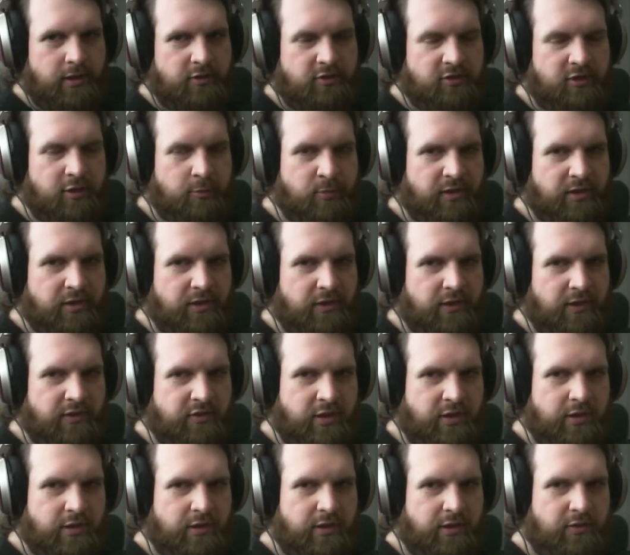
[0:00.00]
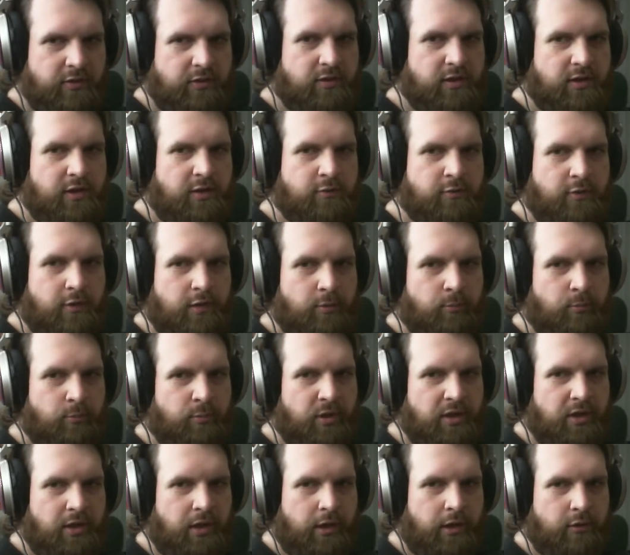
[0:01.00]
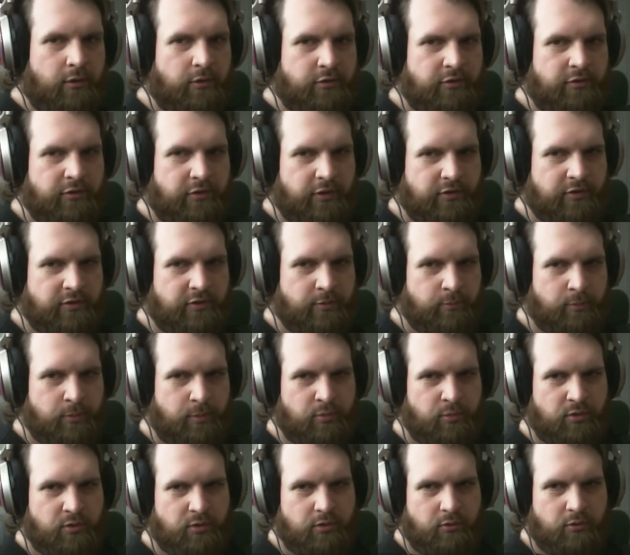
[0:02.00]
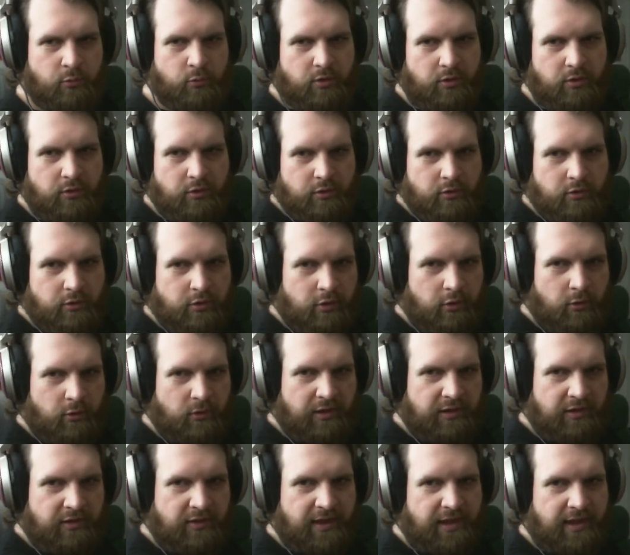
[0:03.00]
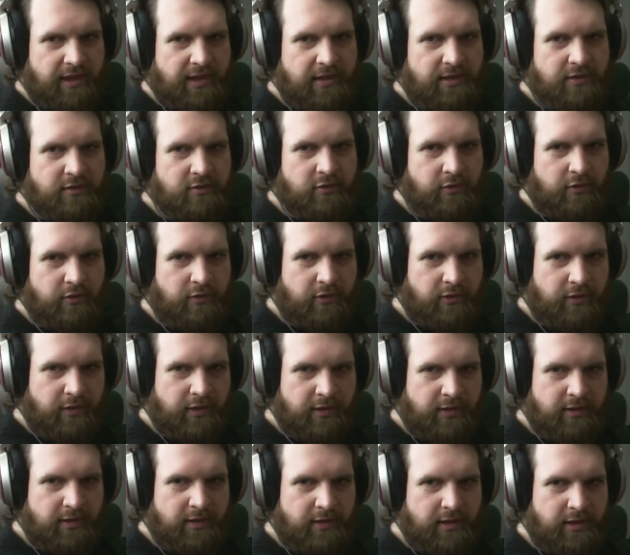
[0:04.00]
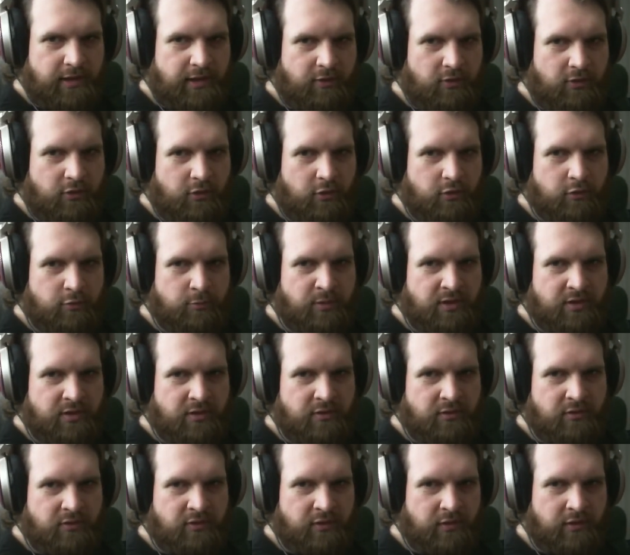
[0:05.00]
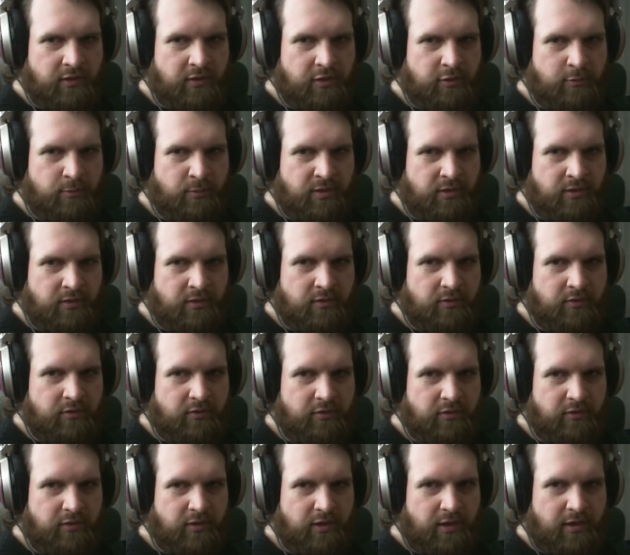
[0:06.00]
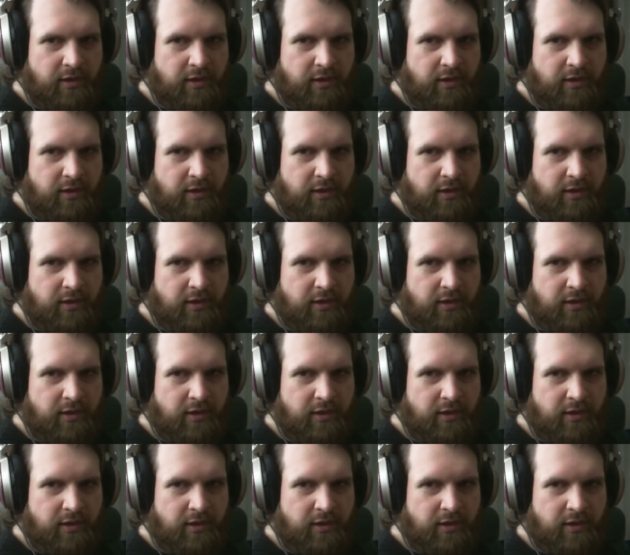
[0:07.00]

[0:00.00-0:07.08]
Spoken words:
Typically that's kind of the default, but I noticed that some people will go like that so that they can hit those buttons and these buttons.